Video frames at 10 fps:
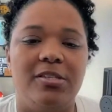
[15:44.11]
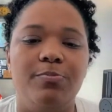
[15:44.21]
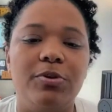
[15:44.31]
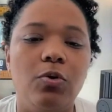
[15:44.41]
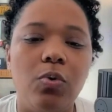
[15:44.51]

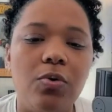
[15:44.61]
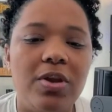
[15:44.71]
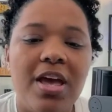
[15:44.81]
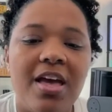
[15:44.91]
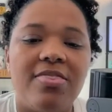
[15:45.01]
But quote,
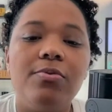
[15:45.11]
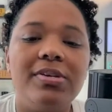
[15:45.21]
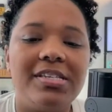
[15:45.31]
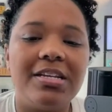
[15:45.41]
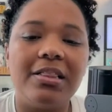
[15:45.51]
there
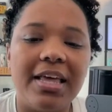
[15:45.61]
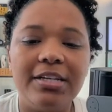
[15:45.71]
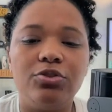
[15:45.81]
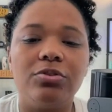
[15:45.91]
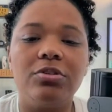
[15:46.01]
was an
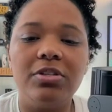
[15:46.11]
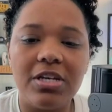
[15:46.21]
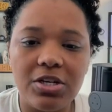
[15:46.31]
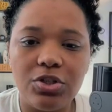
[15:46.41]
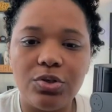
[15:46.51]
electrical
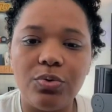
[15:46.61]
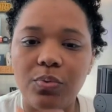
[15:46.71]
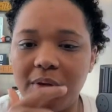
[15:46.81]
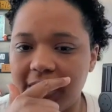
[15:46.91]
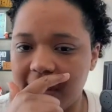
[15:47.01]
issue
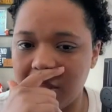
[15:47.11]
with